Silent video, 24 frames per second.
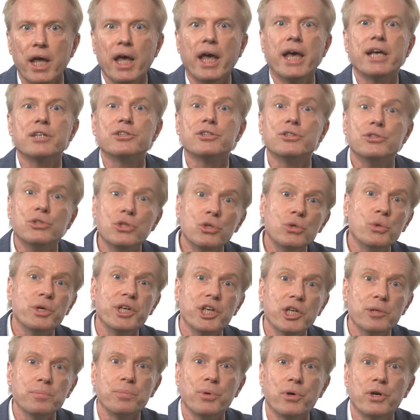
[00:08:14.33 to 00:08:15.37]
as new
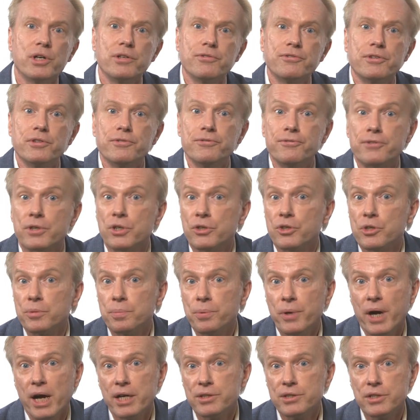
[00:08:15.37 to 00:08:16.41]
input for further
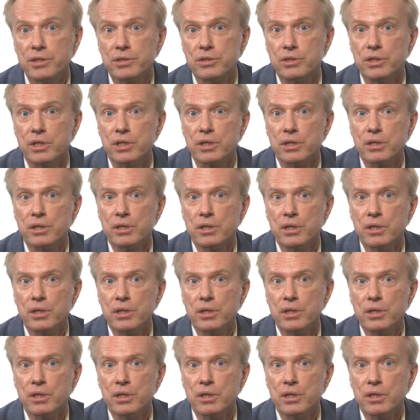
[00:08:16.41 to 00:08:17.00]
processing.